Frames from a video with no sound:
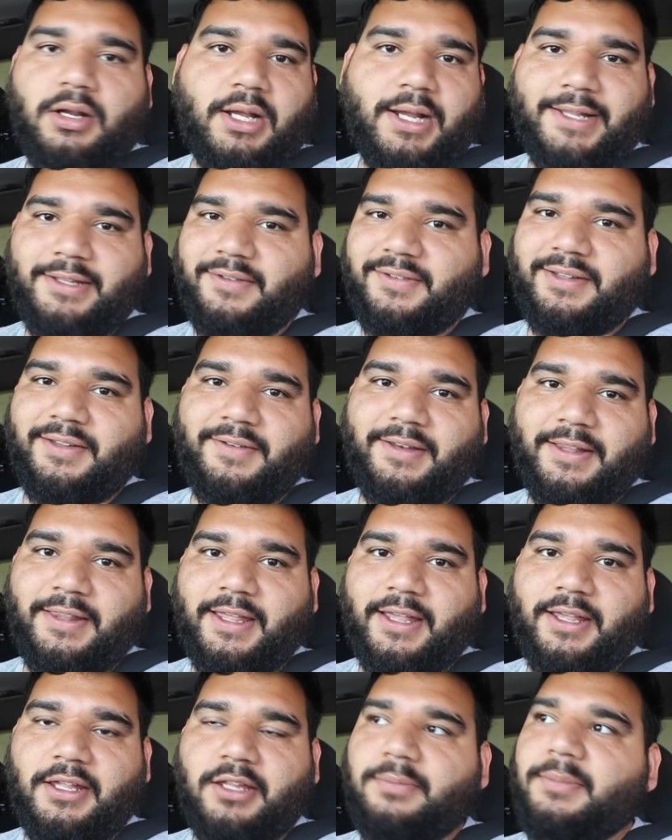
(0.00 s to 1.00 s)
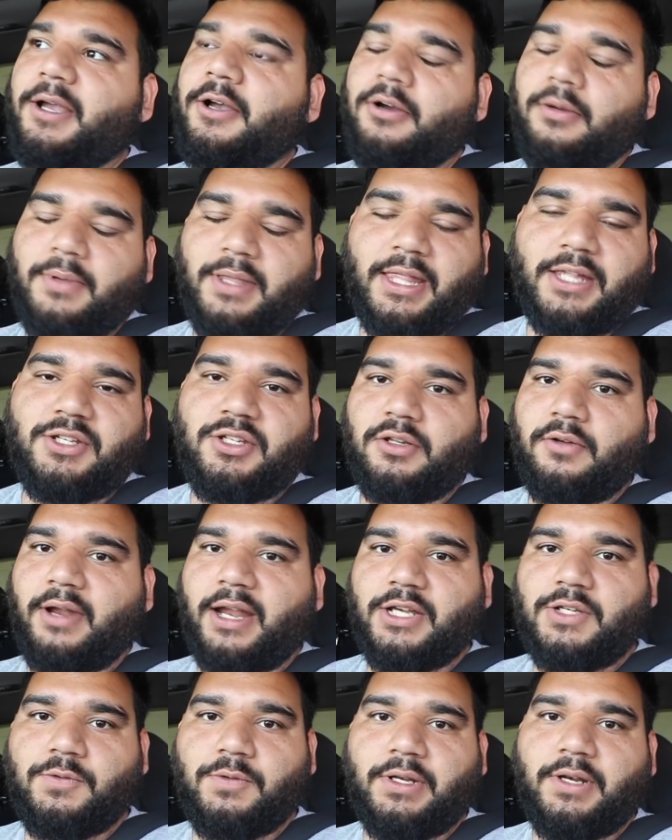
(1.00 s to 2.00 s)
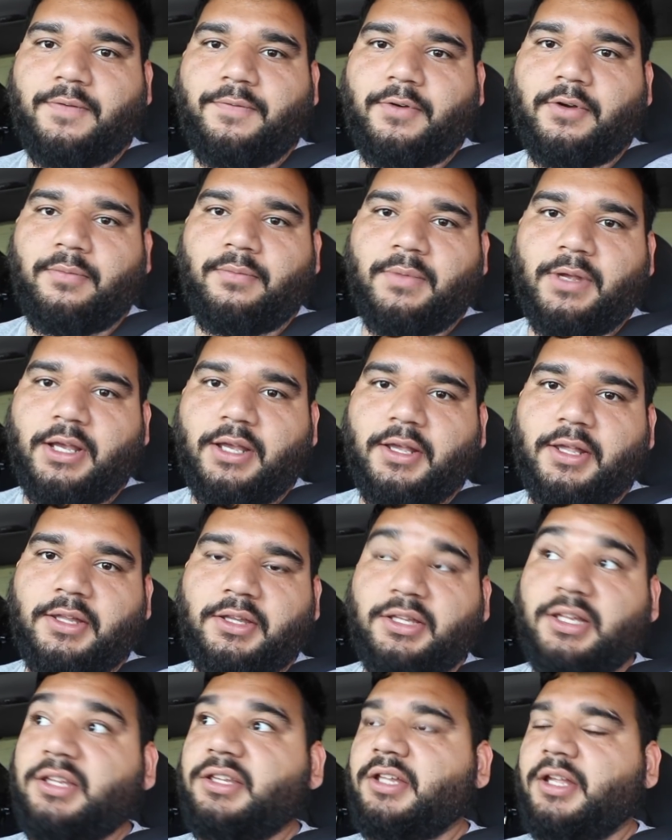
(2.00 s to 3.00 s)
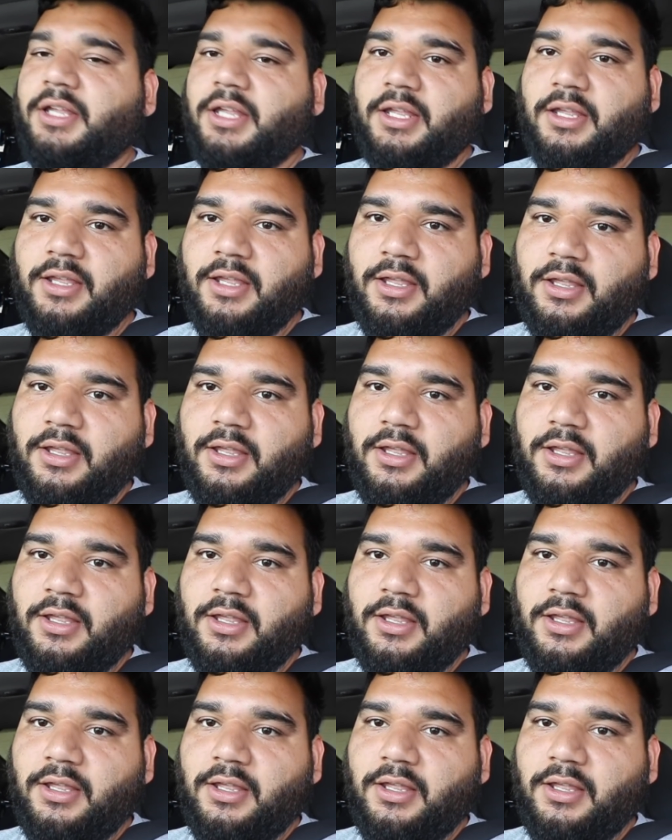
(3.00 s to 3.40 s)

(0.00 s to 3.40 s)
kinds of stuff like that. He's my homie that just graduated from CSUCI,